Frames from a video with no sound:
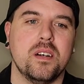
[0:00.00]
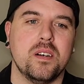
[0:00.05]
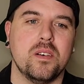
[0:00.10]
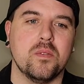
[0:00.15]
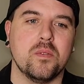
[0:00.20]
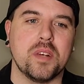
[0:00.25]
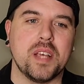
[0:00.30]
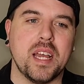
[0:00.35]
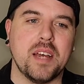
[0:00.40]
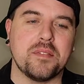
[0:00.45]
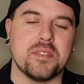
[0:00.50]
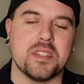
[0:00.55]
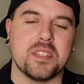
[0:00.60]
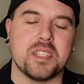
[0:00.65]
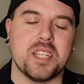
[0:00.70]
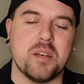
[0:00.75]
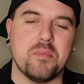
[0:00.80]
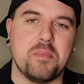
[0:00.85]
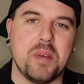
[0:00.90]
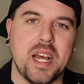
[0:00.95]
we have to
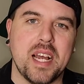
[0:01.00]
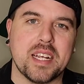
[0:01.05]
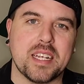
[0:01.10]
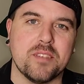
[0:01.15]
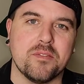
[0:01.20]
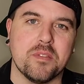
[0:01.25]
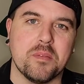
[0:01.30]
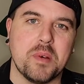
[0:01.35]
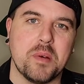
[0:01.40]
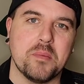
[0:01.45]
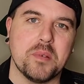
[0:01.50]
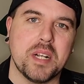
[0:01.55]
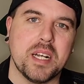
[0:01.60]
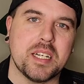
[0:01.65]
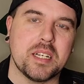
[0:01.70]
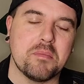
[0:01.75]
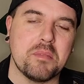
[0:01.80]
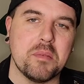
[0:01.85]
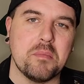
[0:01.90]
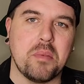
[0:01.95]
step back and remember not
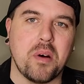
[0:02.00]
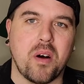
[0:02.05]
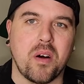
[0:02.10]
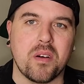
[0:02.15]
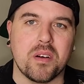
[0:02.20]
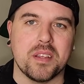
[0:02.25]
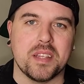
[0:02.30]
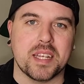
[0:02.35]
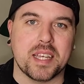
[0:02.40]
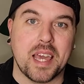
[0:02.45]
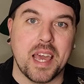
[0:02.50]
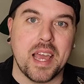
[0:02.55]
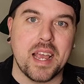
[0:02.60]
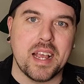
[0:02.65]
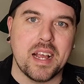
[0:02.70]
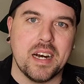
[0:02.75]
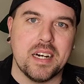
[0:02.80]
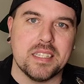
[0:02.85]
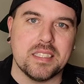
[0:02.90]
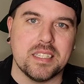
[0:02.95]
to be part of the
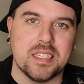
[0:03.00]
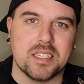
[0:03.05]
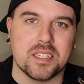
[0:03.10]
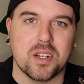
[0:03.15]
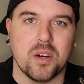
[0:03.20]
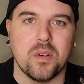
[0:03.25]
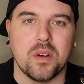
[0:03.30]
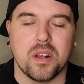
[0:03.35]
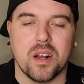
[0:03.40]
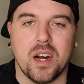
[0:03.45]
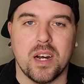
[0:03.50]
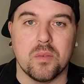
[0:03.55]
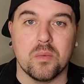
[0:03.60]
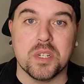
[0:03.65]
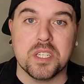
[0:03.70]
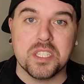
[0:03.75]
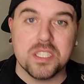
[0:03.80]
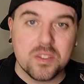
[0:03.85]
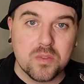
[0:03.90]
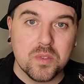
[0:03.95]
chaos that's going on,
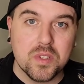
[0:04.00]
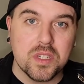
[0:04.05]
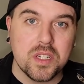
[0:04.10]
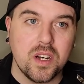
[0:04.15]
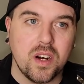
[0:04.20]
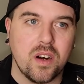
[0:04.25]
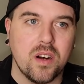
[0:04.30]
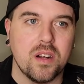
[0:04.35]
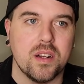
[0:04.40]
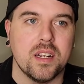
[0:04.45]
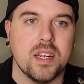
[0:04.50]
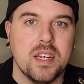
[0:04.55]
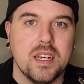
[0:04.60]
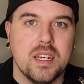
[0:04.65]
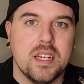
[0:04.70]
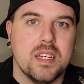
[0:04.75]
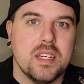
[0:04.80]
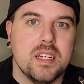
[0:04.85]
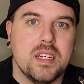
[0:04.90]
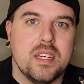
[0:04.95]
which is really hard.
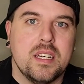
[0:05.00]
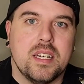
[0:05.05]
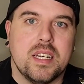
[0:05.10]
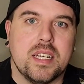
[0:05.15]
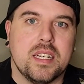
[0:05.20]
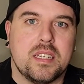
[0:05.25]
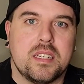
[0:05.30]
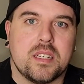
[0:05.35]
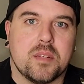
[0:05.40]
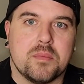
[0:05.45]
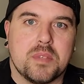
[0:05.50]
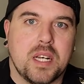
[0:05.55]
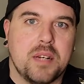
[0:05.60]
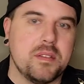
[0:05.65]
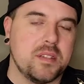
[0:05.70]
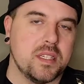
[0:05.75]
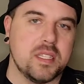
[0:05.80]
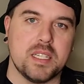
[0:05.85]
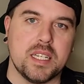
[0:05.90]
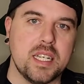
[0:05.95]
Sometimes
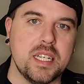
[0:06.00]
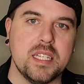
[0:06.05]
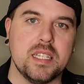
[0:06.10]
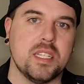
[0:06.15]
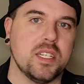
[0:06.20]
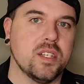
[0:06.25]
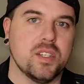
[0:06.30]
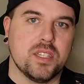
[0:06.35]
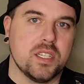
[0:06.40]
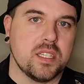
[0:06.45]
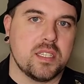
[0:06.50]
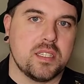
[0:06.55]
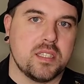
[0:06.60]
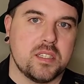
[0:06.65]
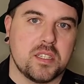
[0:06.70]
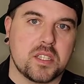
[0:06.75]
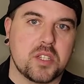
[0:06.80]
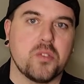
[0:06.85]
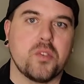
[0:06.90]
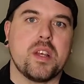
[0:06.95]
it's easier just to
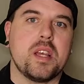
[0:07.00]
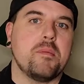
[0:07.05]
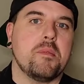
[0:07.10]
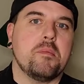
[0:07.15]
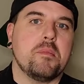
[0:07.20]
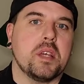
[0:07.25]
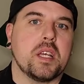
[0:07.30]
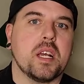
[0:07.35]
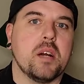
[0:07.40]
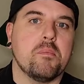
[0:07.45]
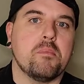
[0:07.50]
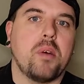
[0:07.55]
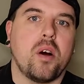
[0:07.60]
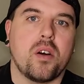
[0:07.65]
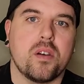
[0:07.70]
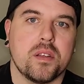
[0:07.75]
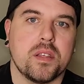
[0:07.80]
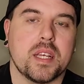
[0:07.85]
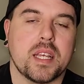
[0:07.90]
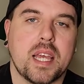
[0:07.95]
scream and become
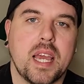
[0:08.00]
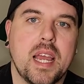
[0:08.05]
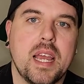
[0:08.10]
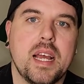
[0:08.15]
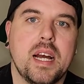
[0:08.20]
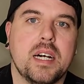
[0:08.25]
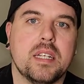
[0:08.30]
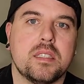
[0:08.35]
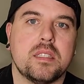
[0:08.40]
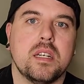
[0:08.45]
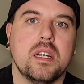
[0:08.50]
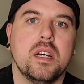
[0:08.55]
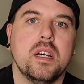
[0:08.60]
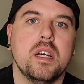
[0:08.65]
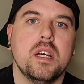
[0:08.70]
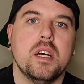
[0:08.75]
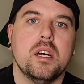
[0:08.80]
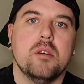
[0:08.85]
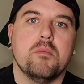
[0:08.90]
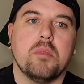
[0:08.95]
part of the chaos.
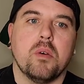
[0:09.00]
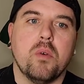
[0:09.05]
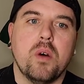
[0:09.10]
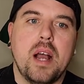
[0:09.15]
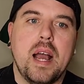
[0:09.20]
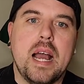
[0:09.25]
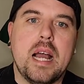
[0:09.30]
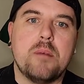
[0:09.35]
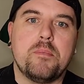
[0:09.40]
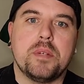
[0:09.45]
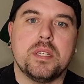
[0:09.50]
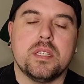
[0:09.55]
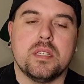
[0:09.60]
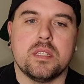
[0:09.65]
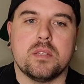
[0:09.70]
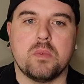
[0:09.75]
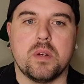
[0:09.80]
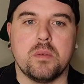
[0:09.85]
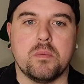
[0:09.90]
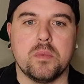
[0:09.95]
But what
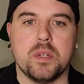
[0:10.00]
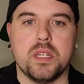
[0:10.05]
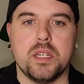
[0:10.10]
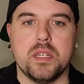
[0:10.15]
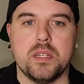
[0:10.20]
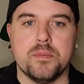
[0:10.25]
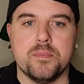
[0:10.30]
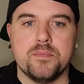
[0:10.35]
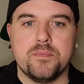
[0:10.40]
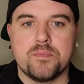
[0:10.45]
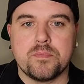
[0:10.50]
happens when we